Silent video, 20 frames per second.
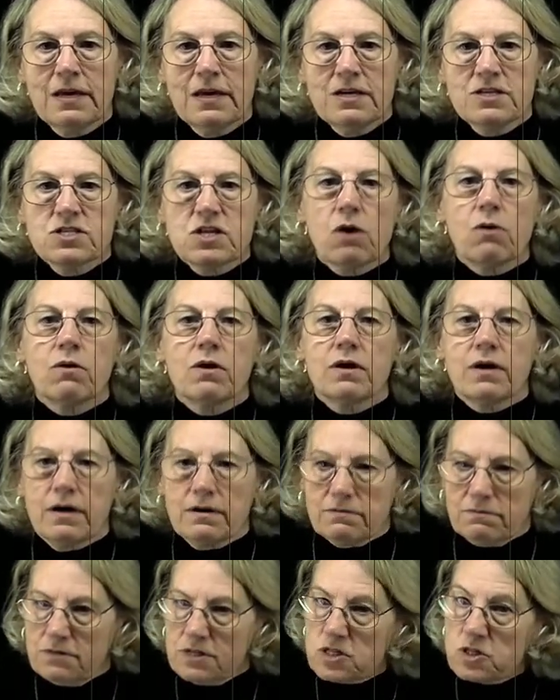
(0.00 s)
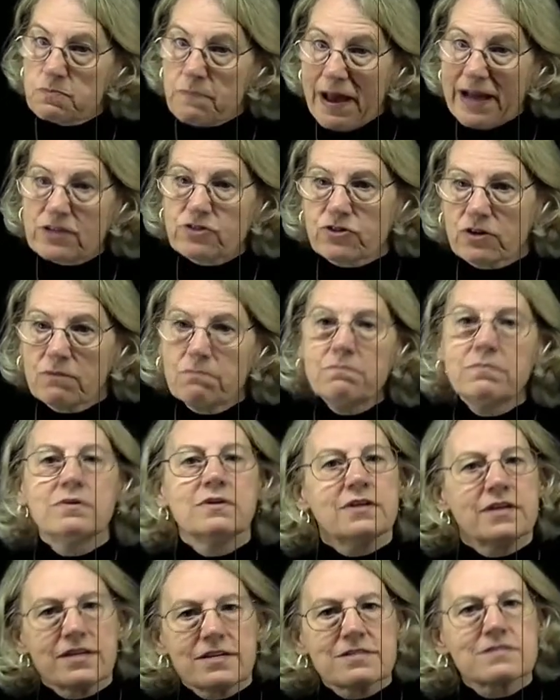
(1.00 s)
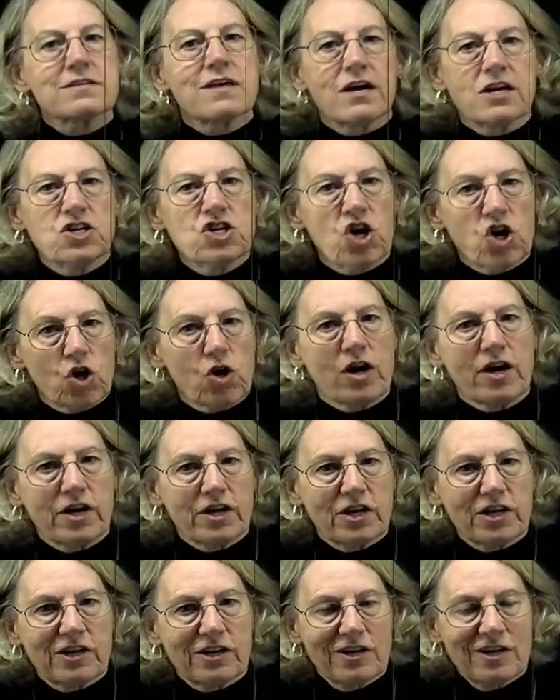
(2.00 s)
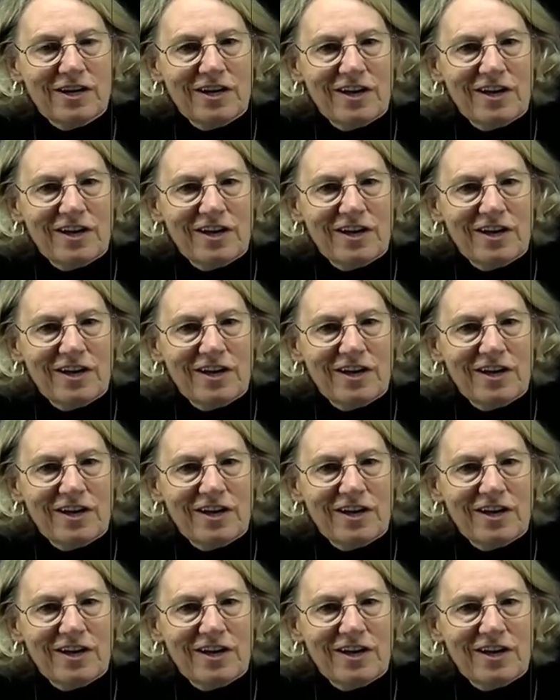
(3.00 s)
So the spectrum is a